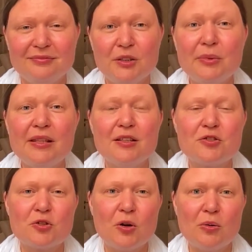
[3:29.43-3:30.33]
when the
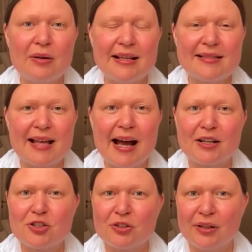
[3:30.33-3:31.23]
soul is
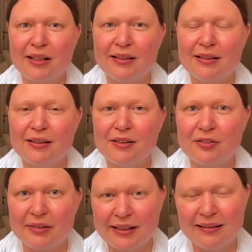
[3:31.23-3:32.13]
actually
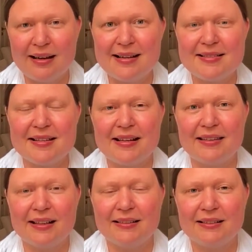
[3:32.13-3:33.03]
realizing
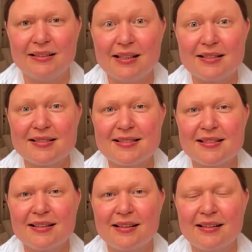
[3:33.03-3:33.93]
that, yes,
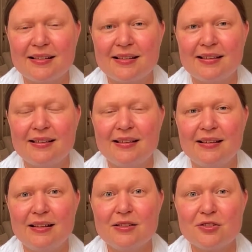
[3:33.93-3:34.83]

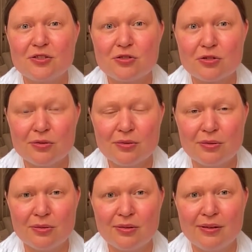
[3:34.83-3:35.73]
it's
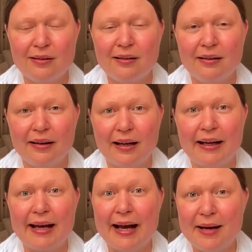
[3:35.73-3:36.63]
true, I
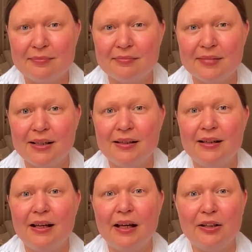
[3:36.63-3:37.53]
am
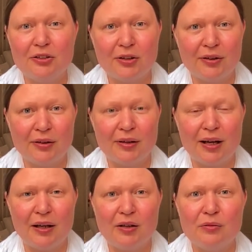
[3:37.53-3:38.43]

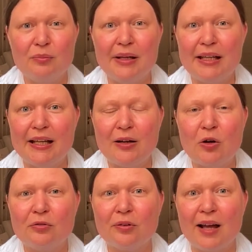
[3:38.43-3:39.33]
eternal being
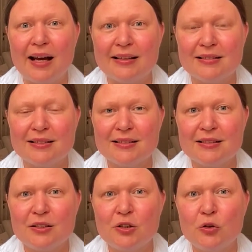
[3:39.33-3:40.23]
of light,
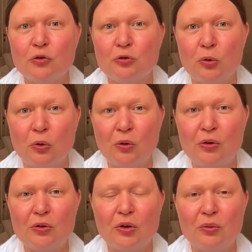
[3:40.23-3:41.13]
full,
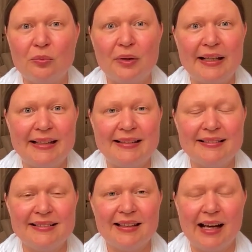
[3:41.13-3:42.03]
complete,
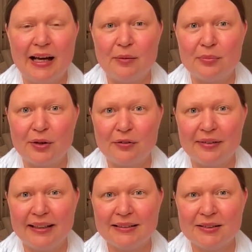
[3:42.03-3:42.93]
and
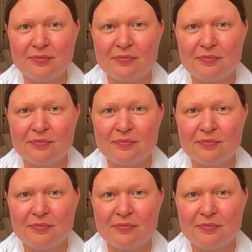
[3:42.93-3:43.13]
perfect.